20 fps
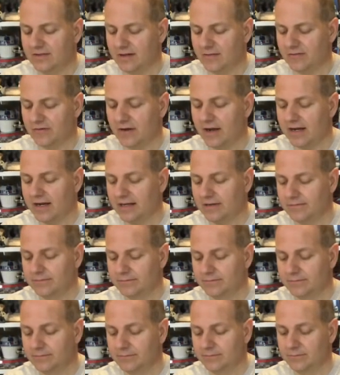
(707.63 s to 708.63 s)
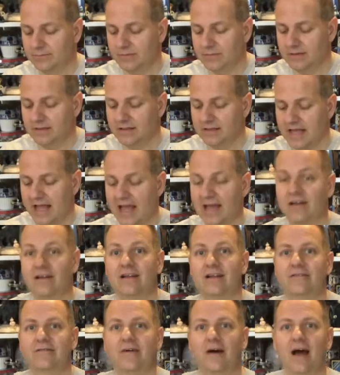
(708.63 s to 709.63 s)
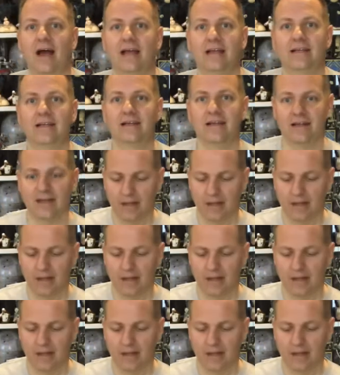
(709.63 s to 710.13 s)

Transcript: enough credit. They handled it fine.